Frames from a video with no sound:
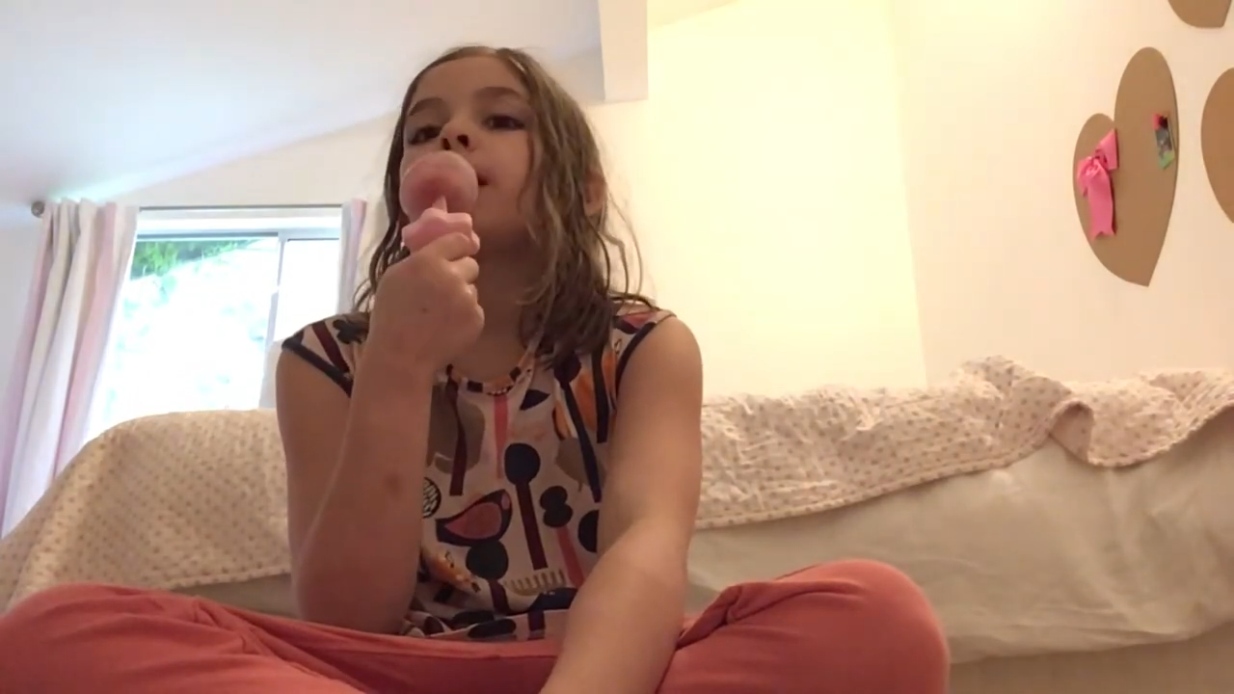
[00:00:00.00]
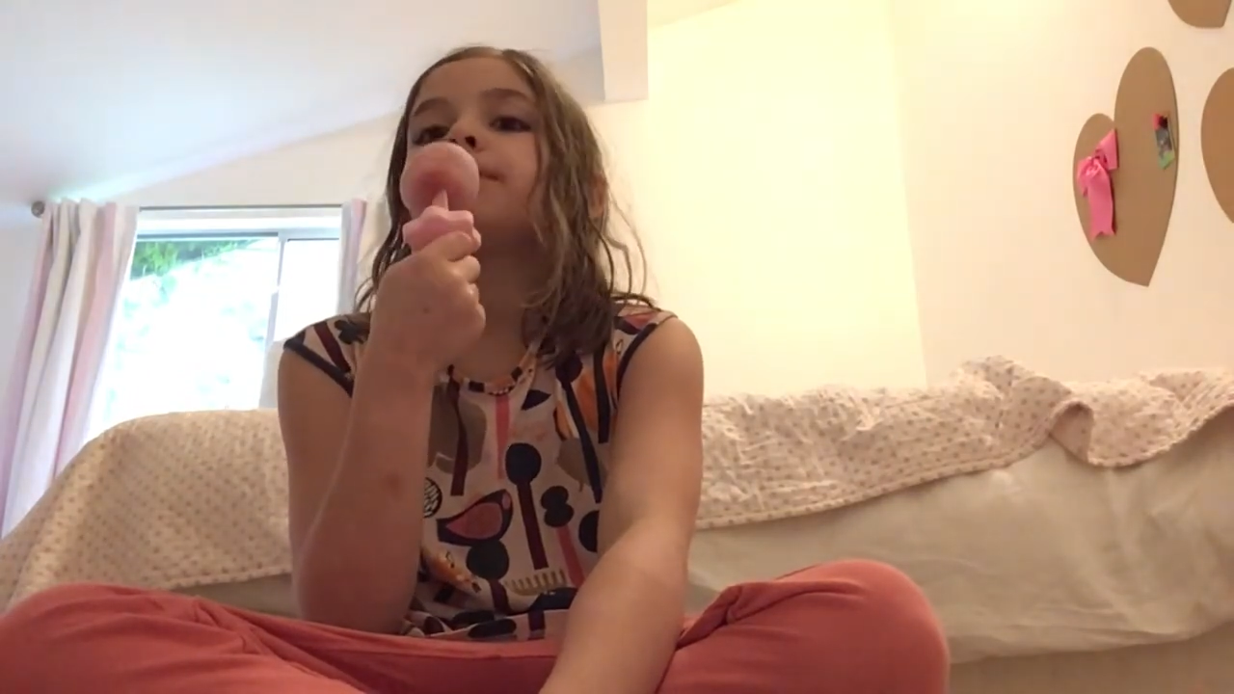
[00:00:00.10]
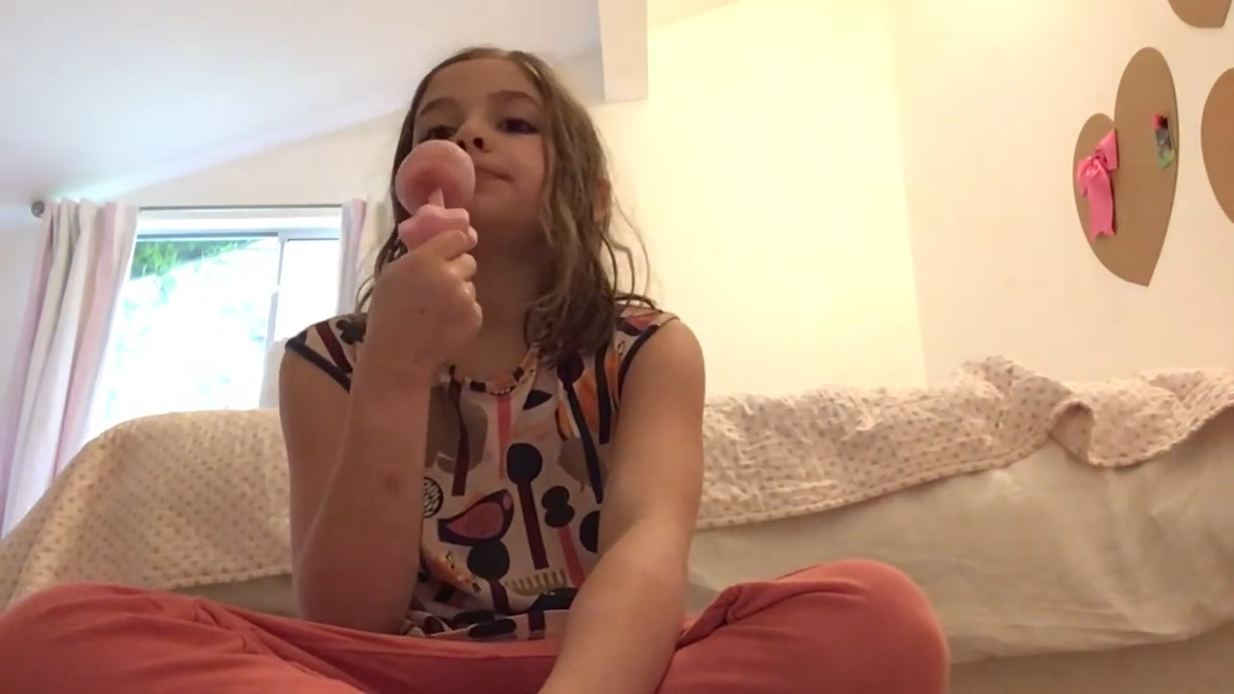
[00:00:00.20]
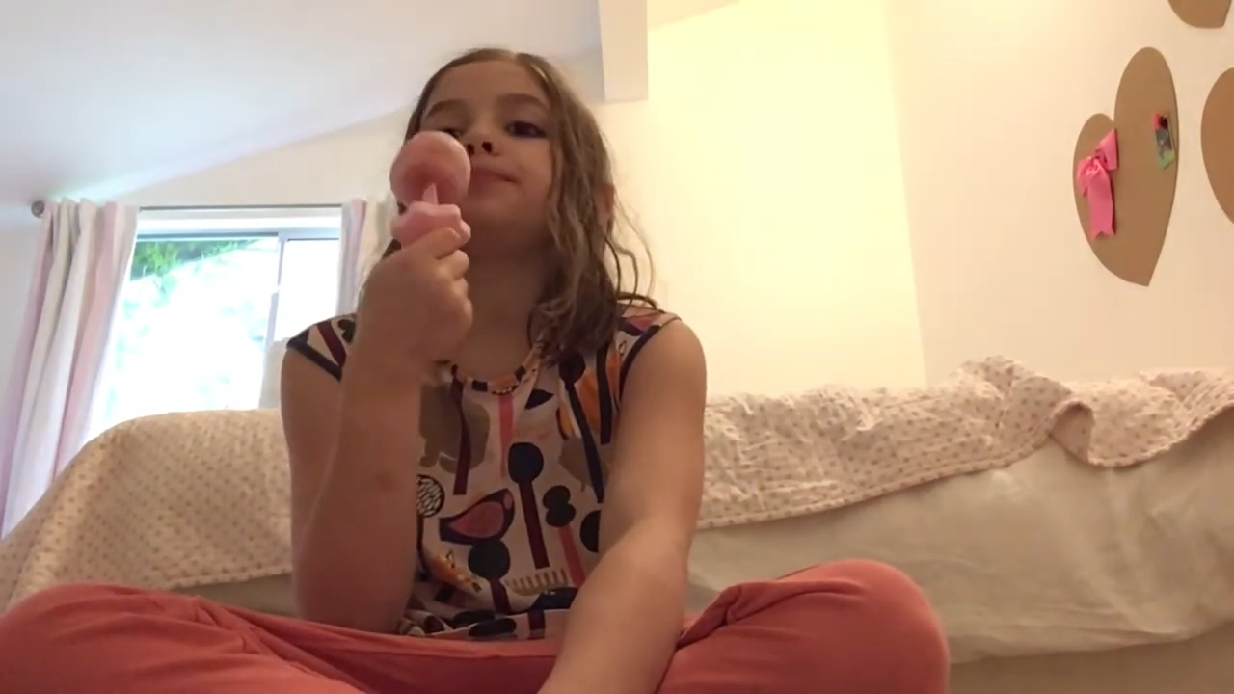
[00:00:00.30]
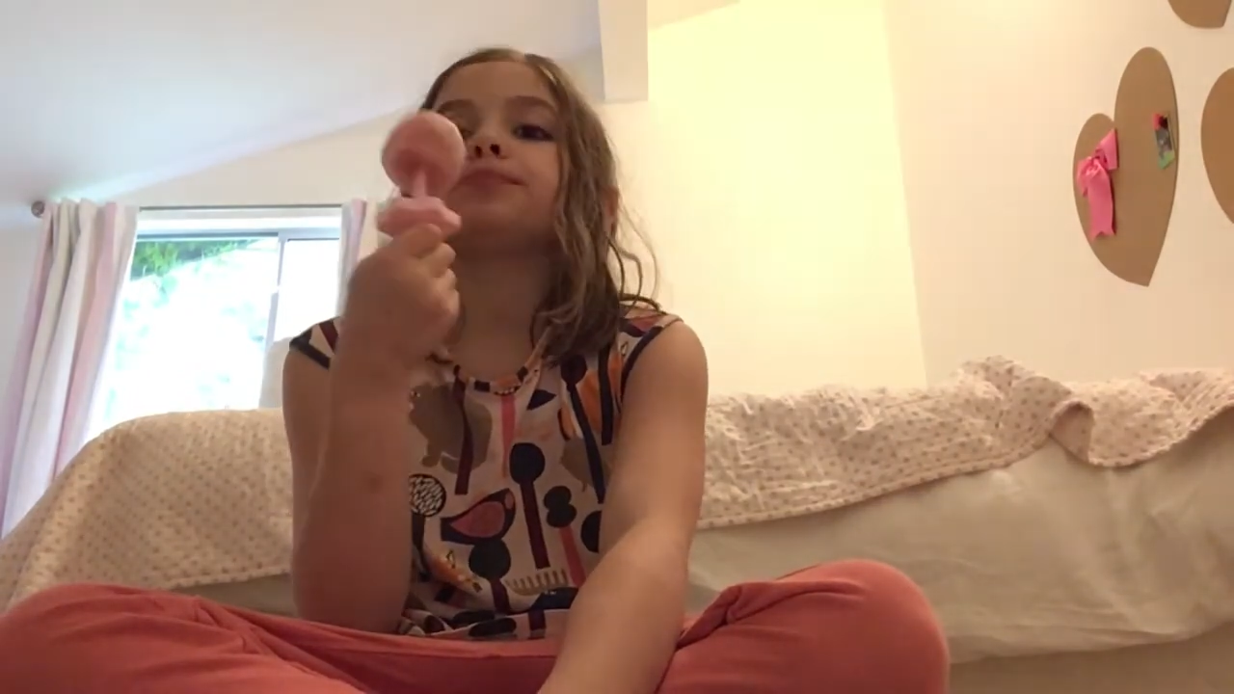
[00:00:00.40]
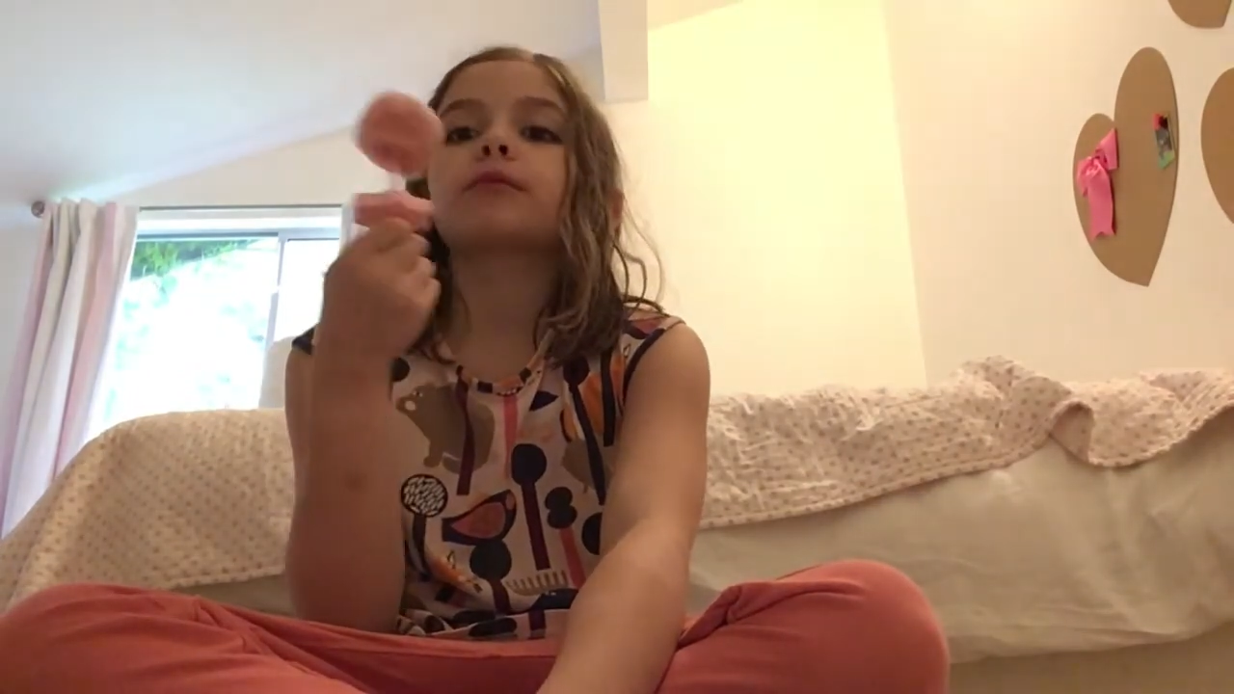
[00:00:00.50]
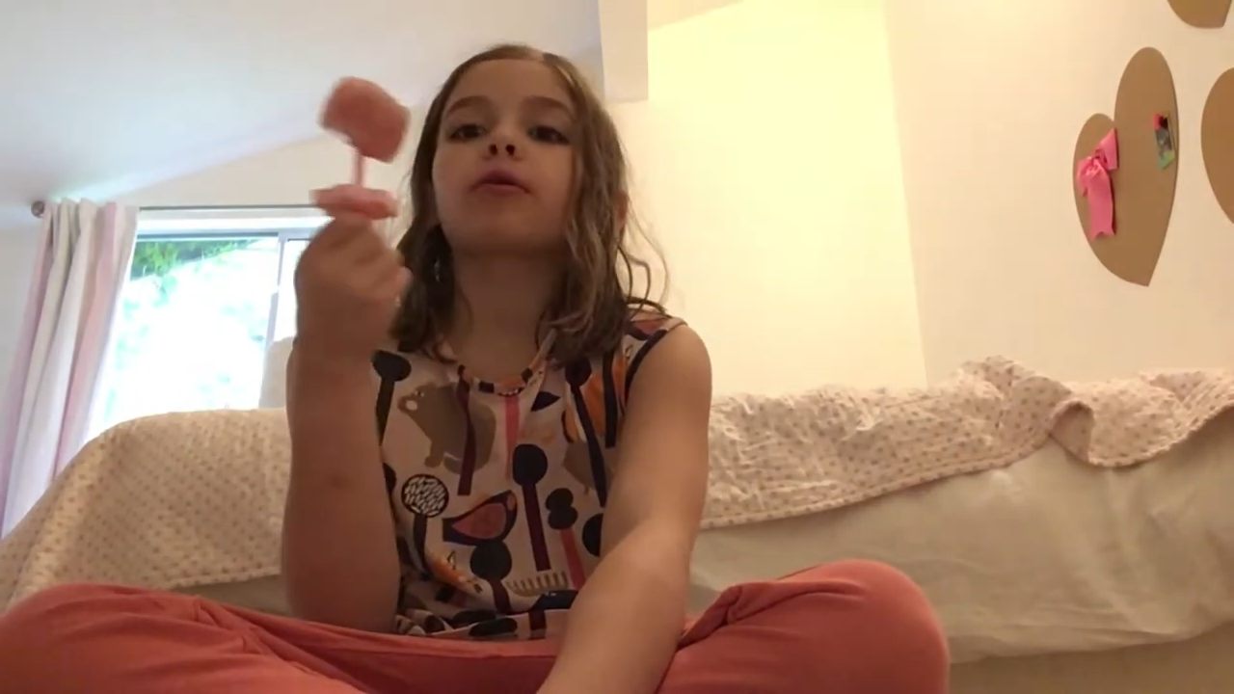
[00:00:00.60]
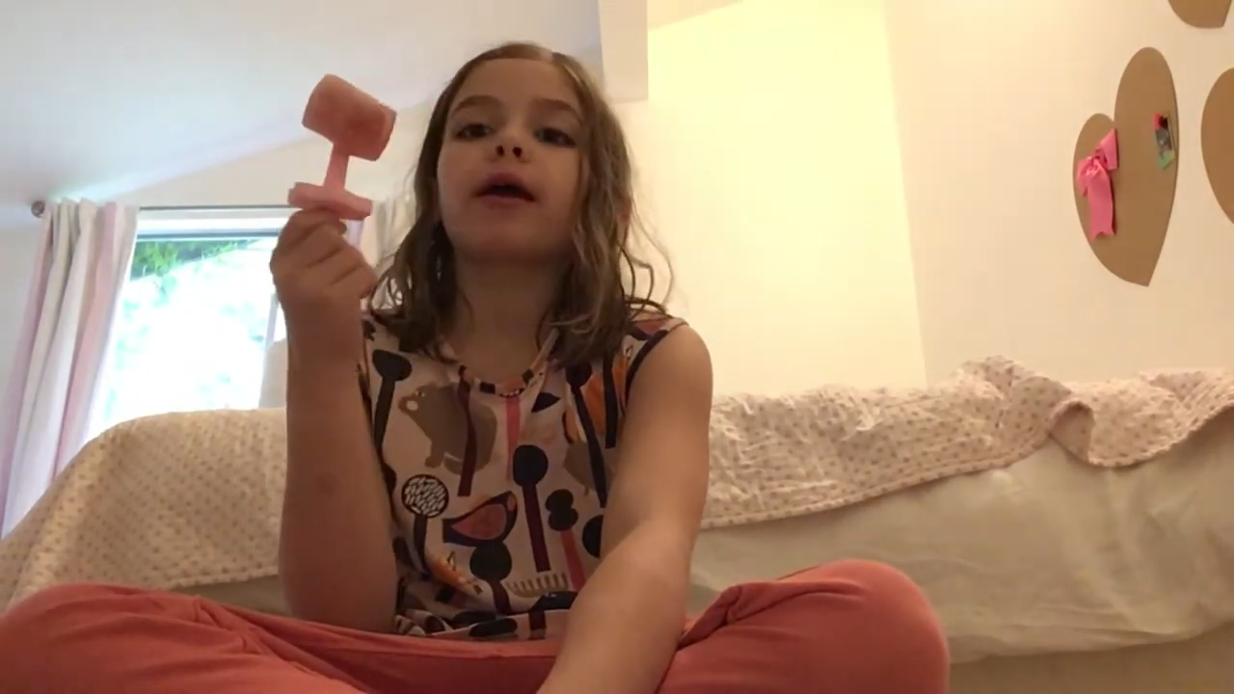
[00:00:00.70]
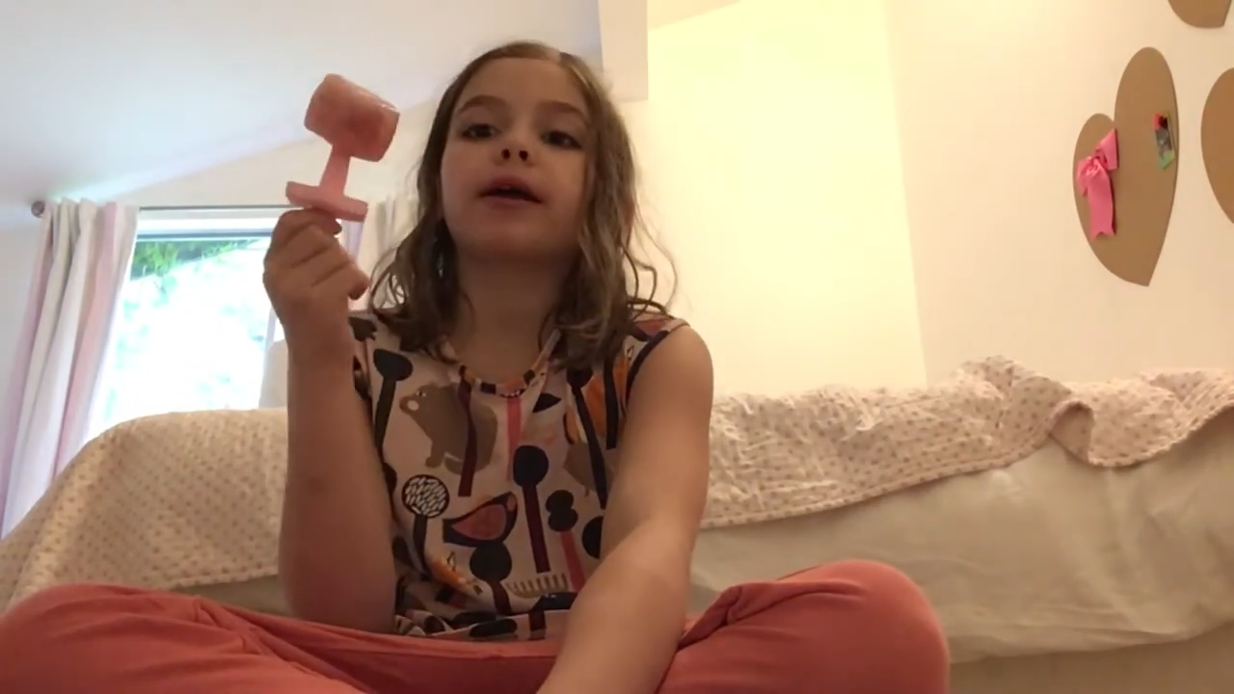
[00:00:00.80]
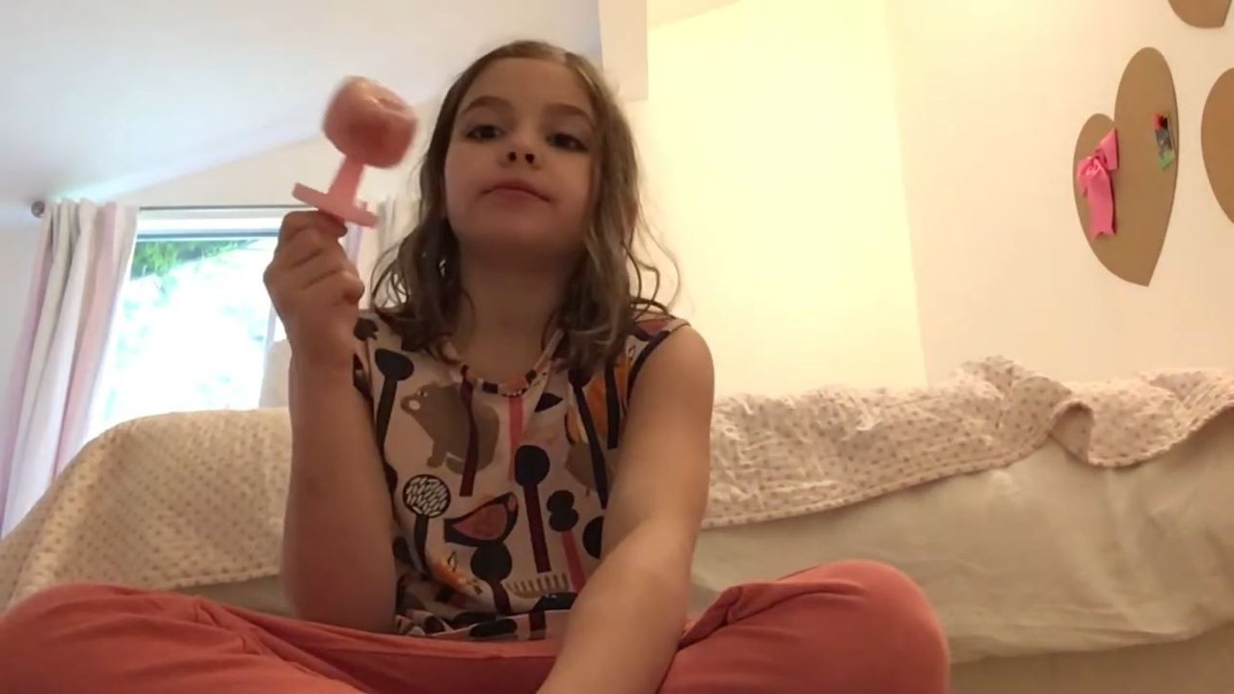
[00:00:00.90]

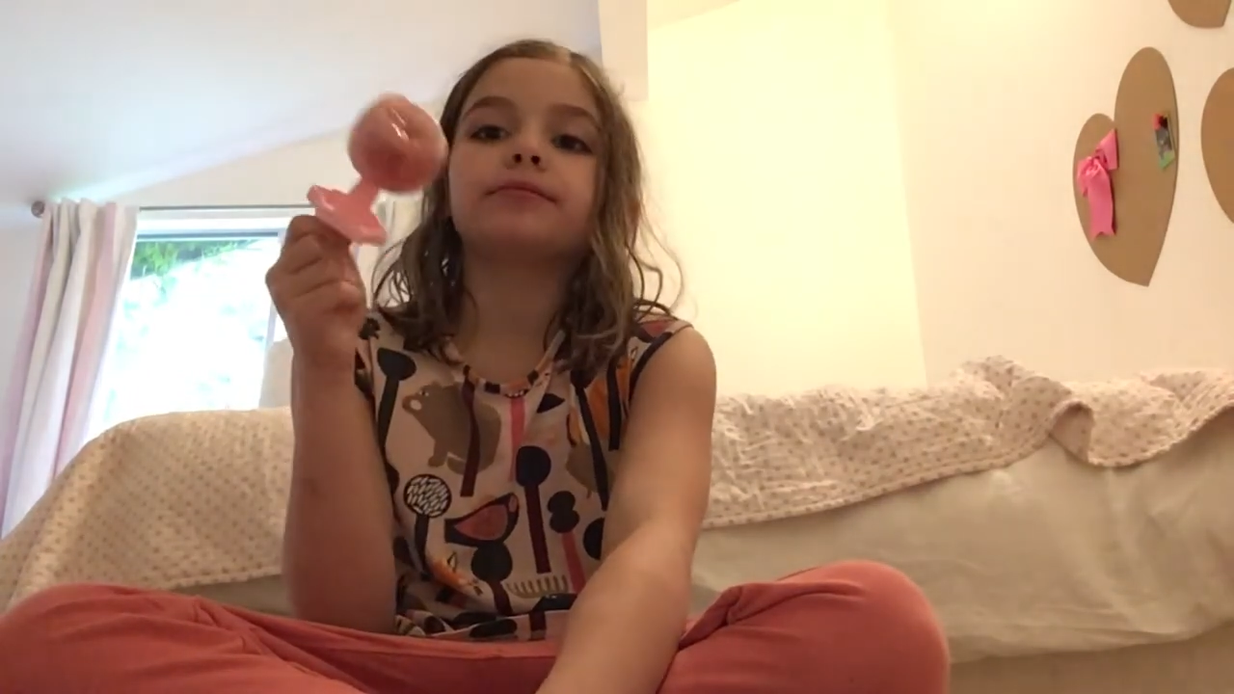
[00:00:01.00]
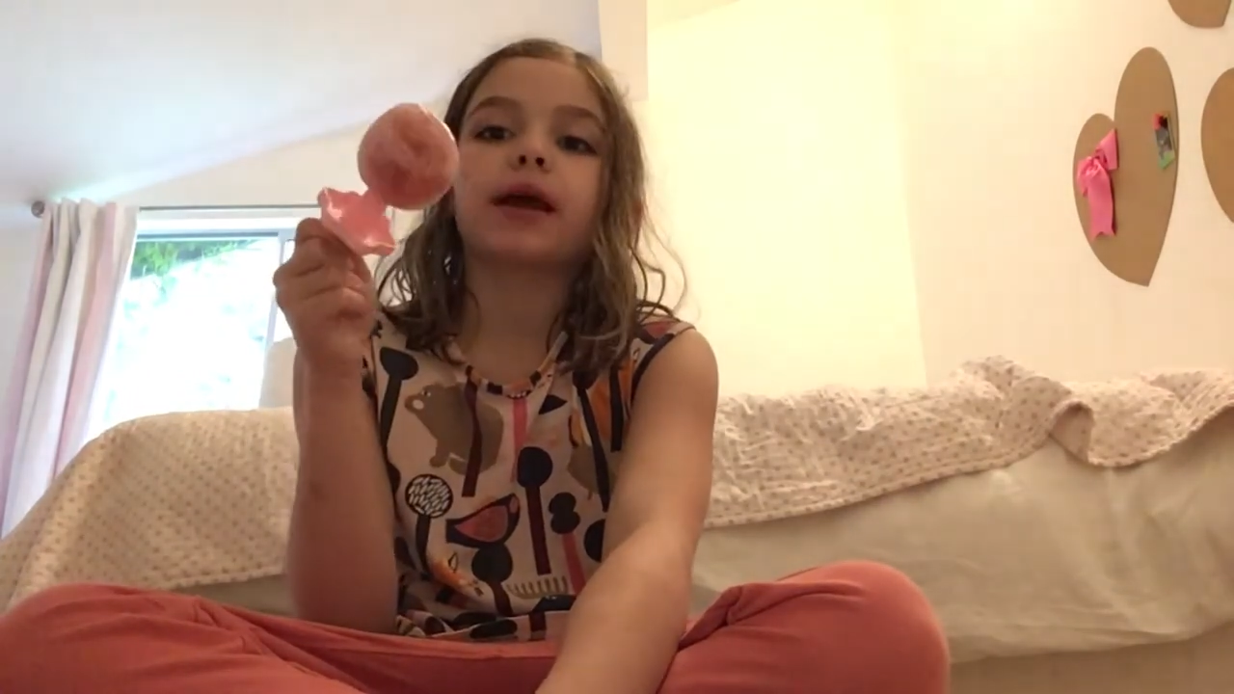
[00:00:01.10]
Okay,